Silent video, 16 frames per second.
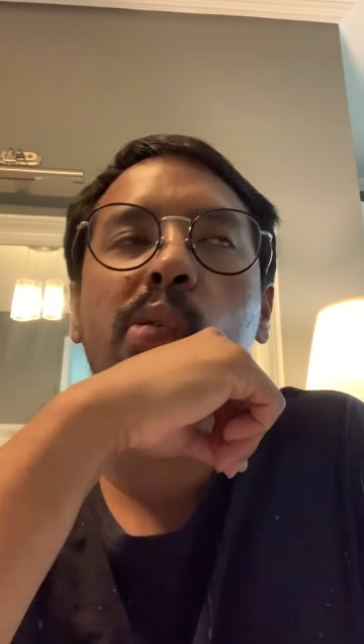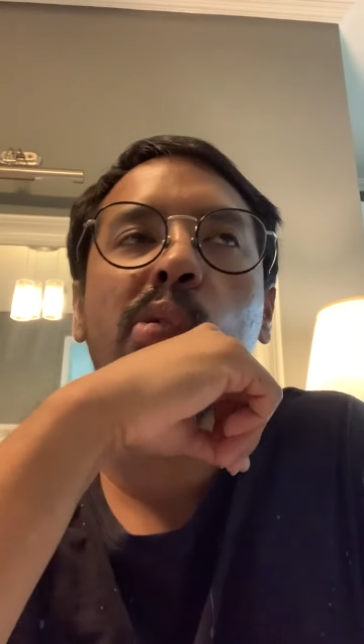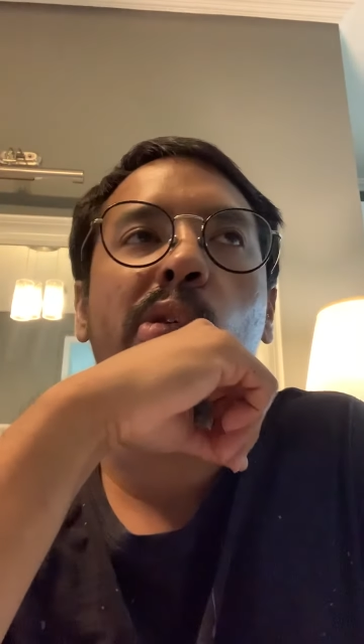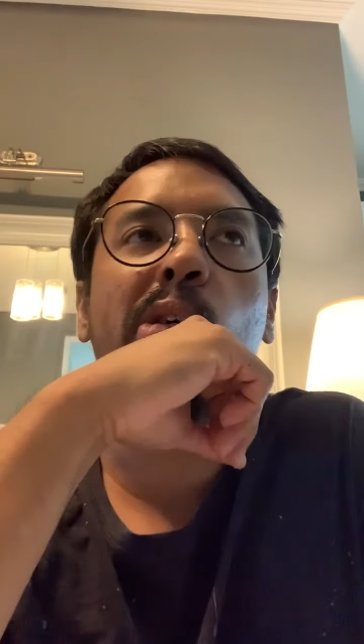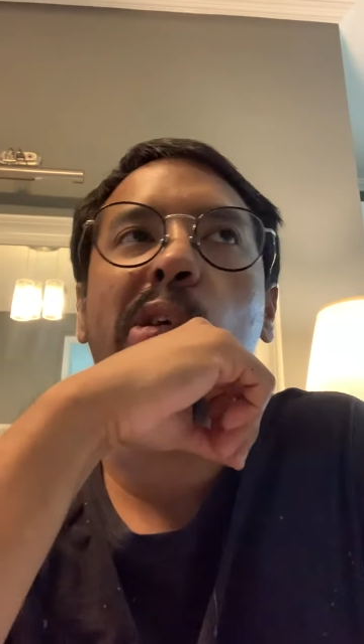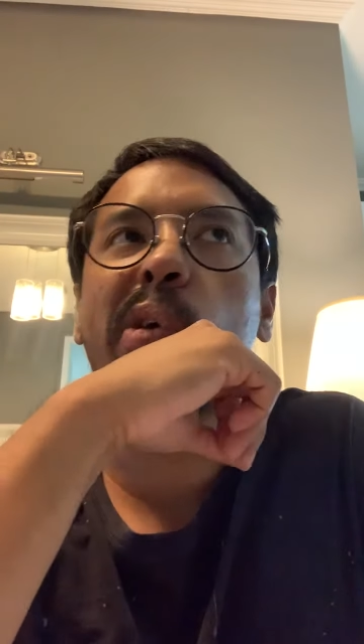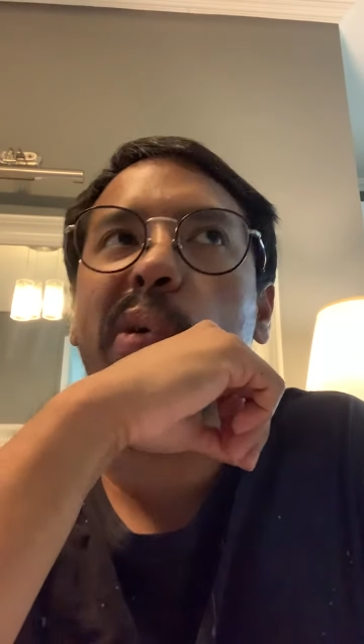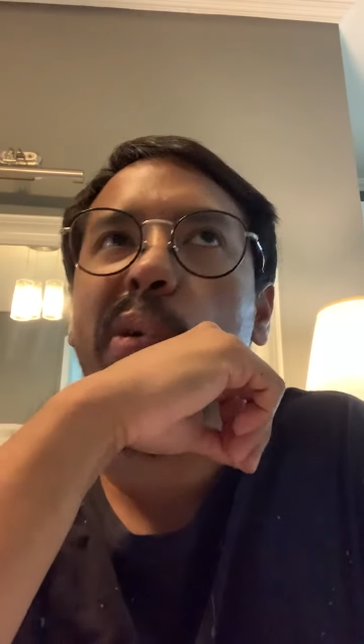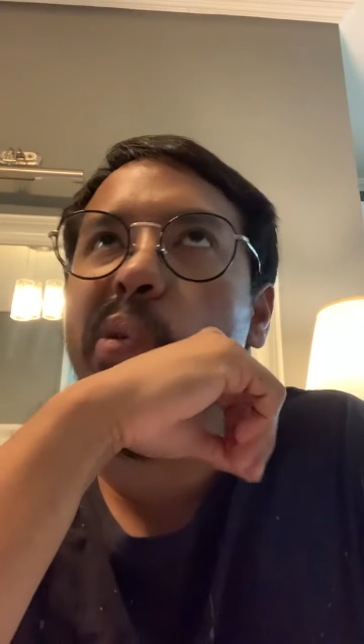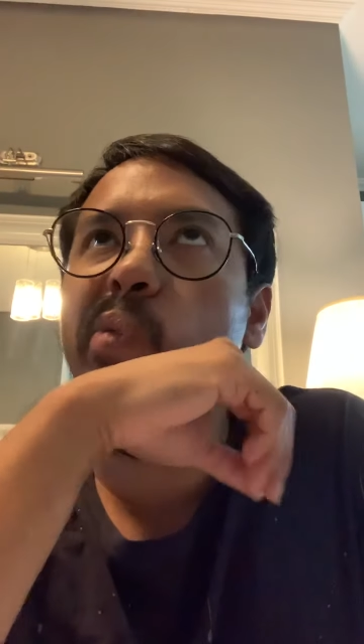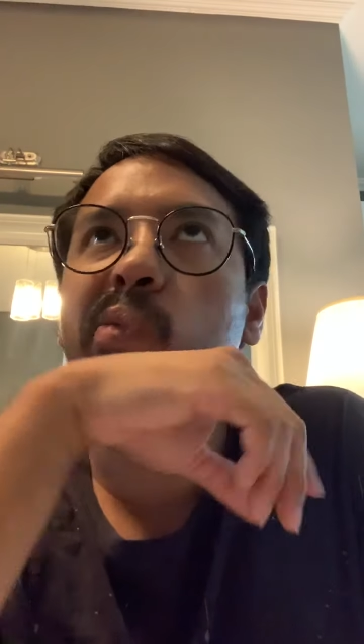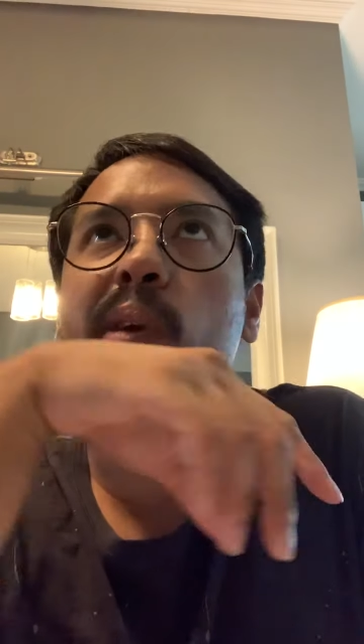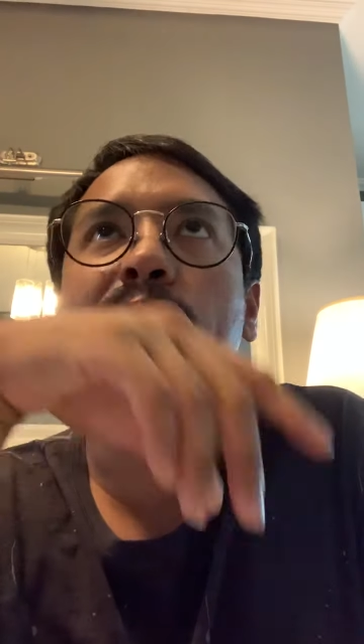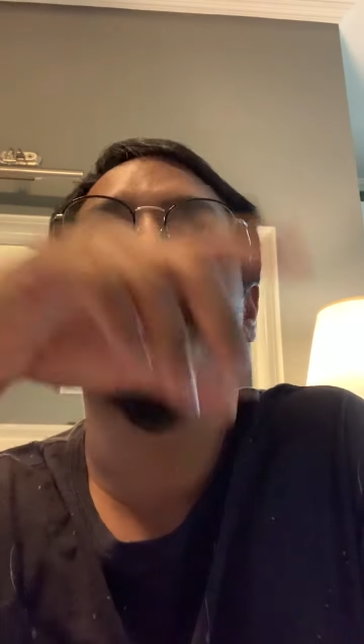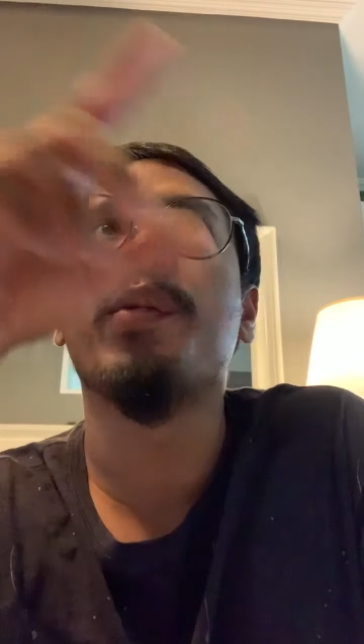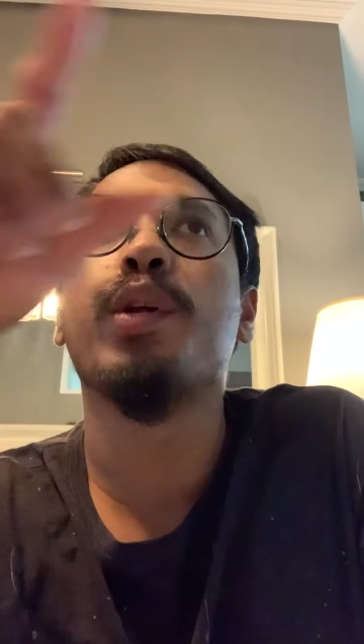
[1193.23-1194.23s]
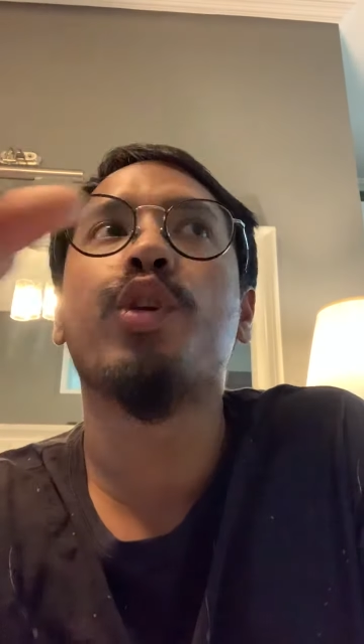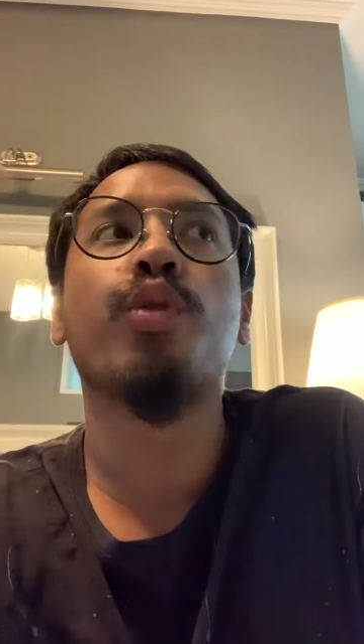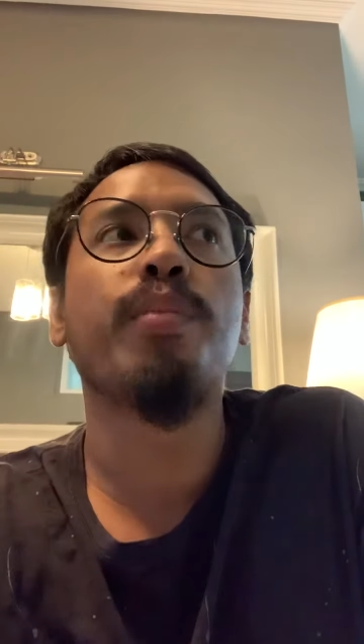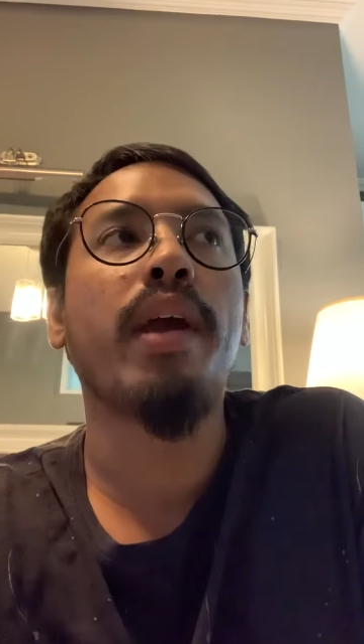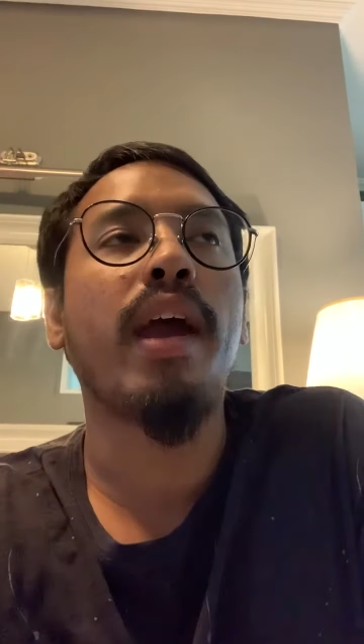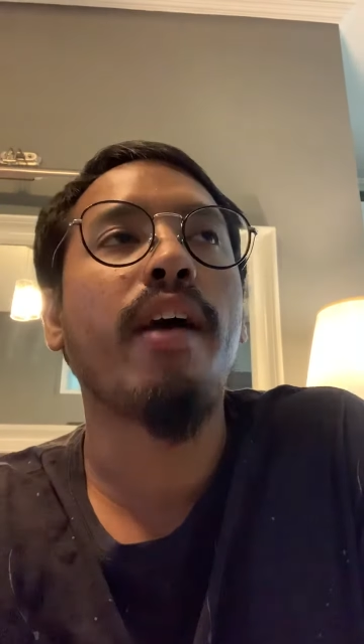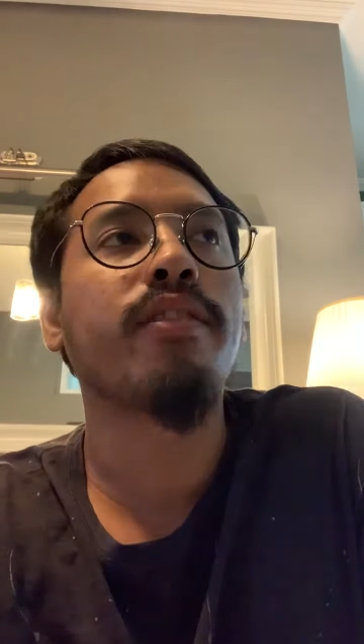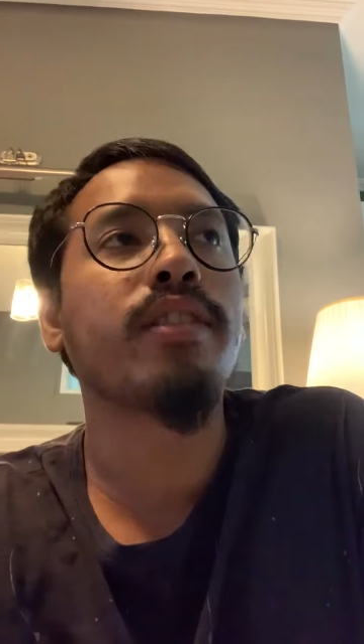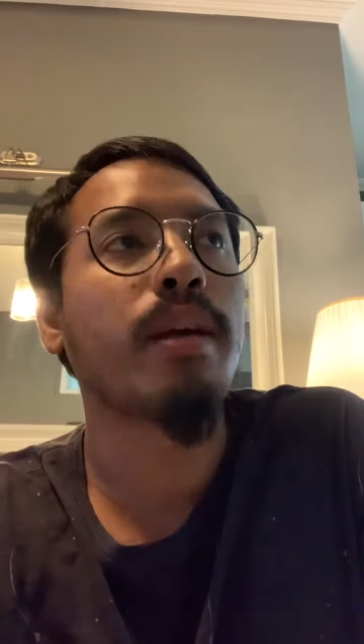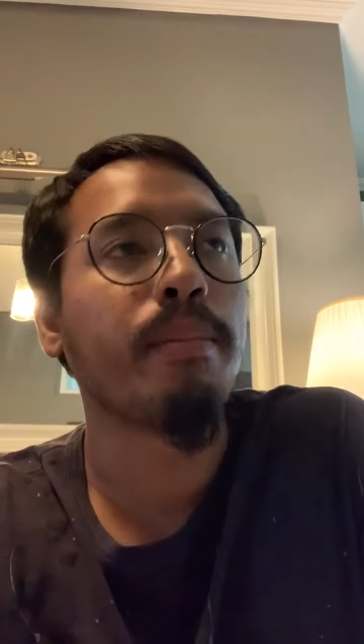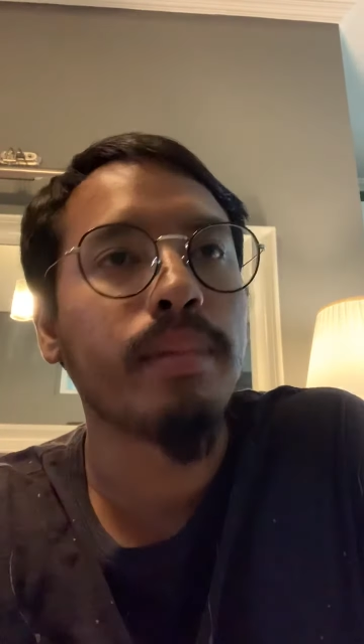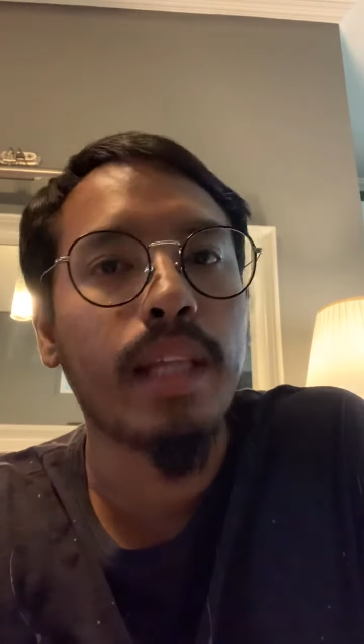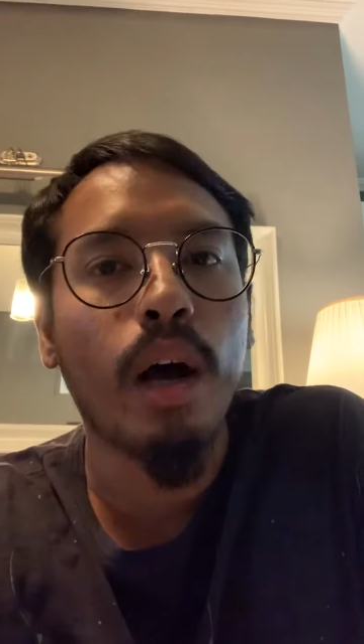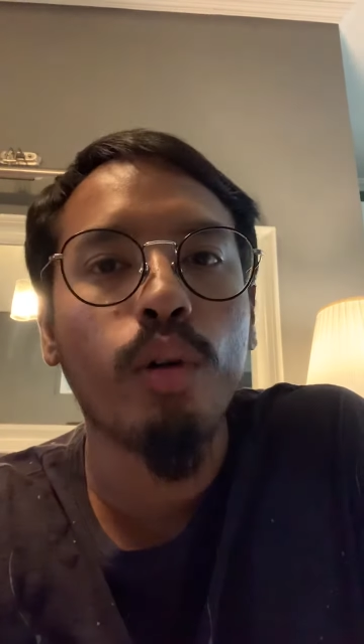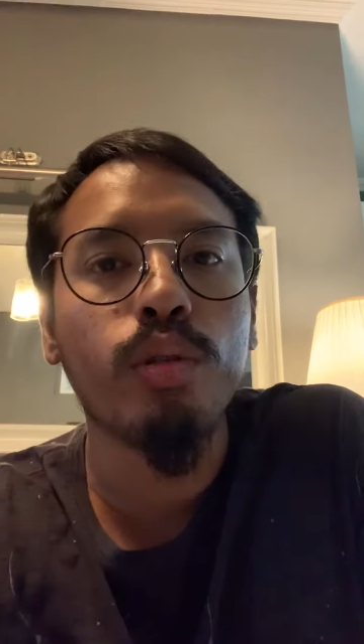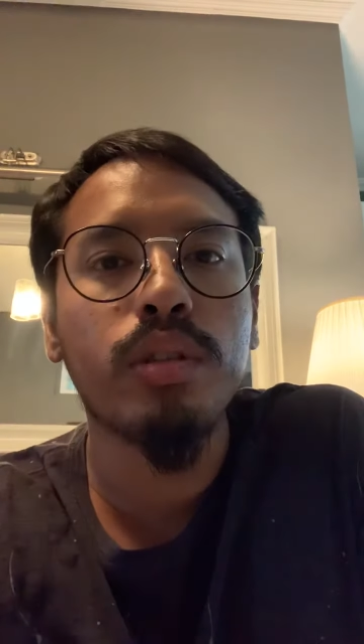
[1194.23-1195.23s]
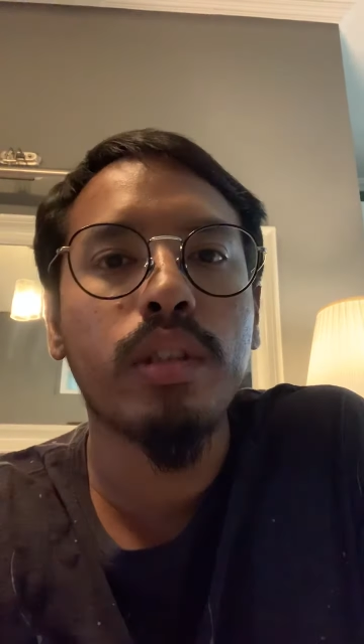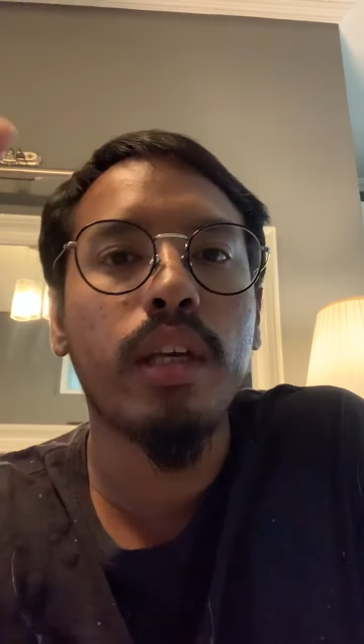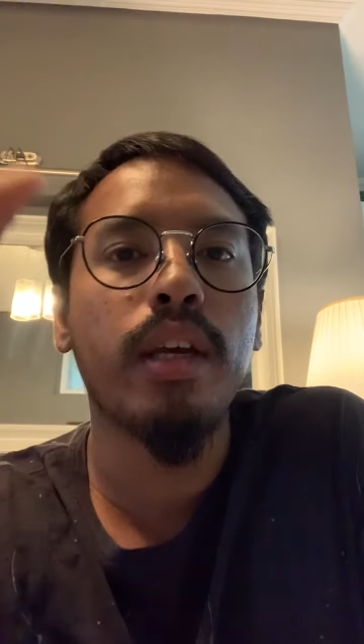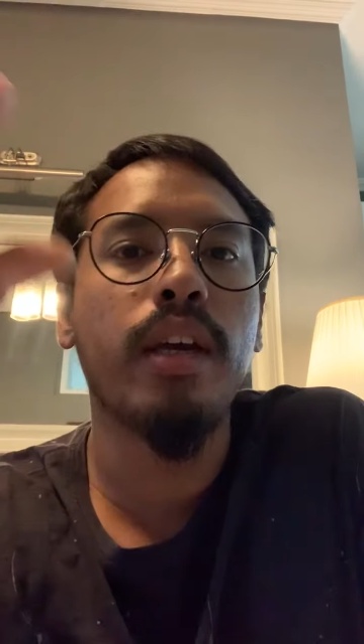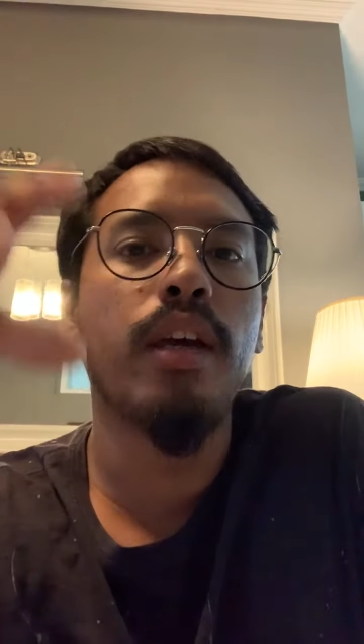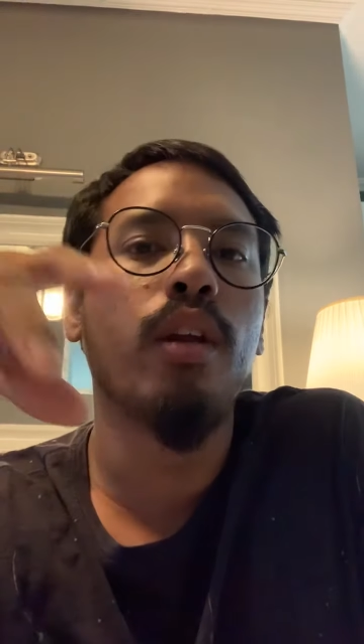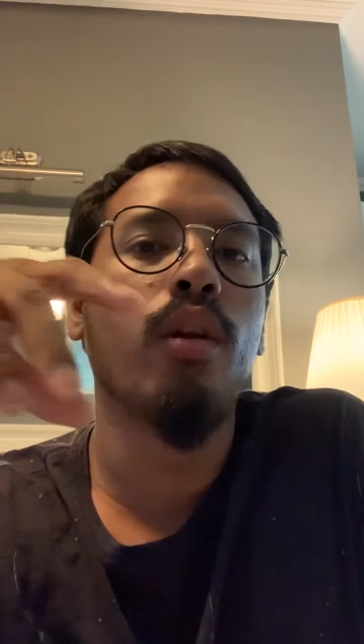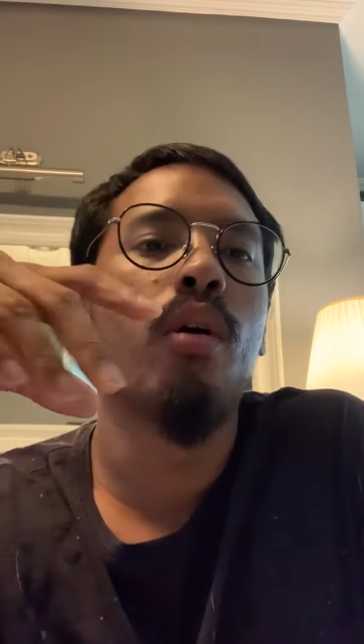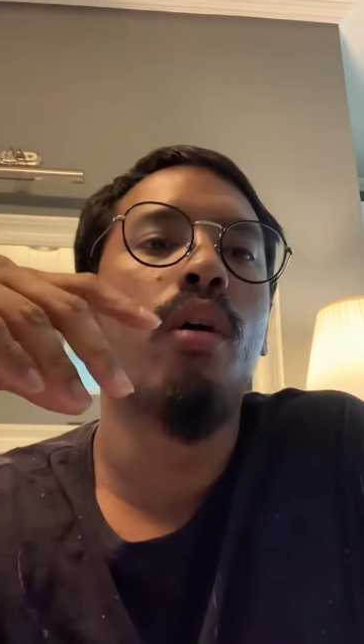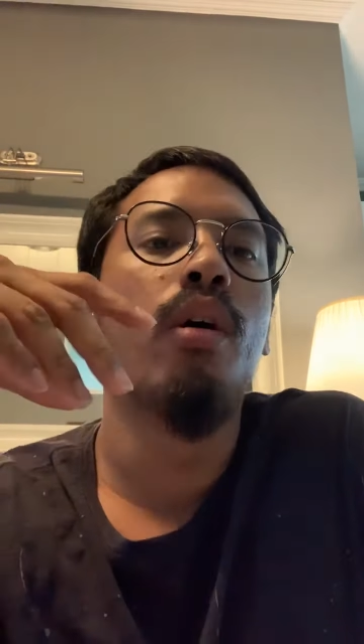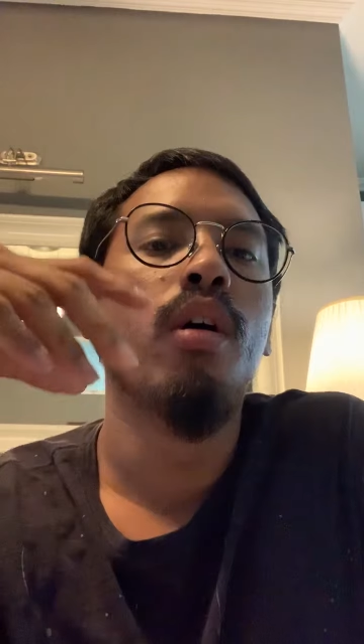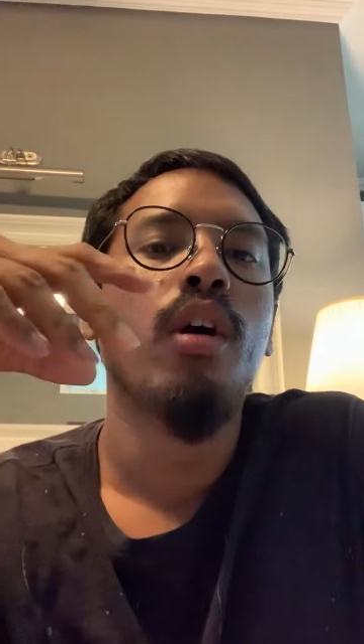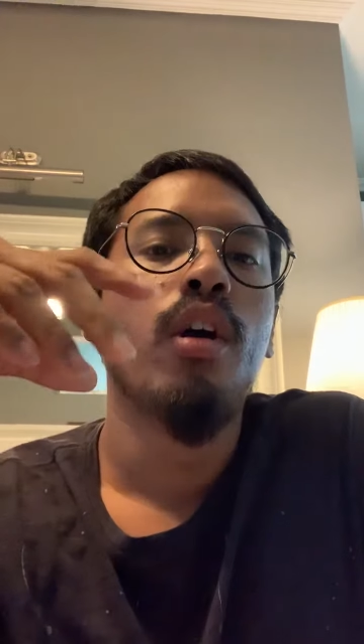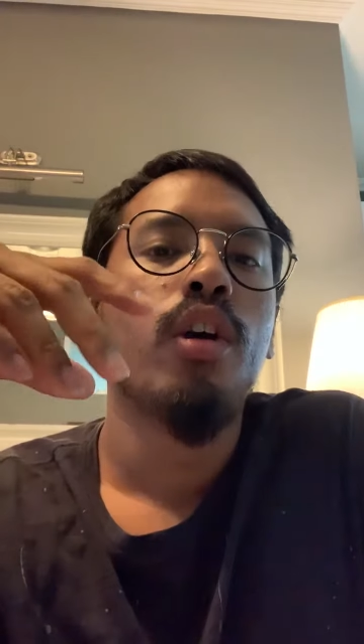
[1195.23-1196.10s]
or which you may have some doubts in, or